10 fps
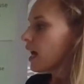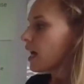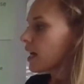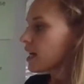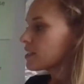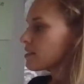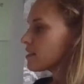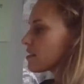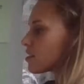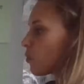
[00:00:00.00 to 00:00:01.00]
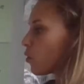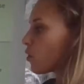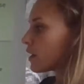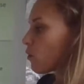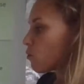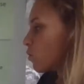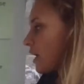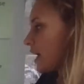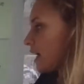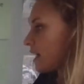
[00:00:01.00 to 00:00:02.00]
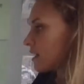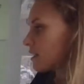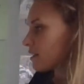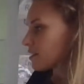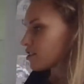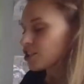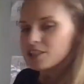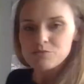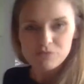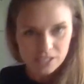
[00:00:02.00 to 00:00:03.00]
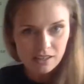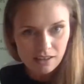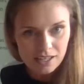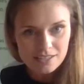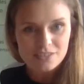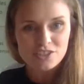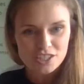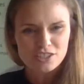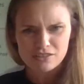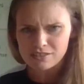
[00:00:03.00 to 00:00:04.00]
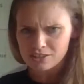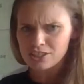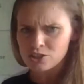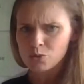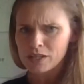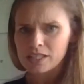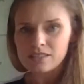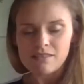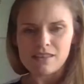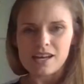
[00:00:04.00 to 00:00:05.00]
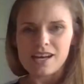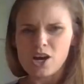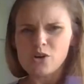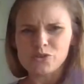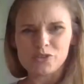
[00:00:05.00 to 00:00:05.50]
And this is the point when she's realised and she's twigged that, hold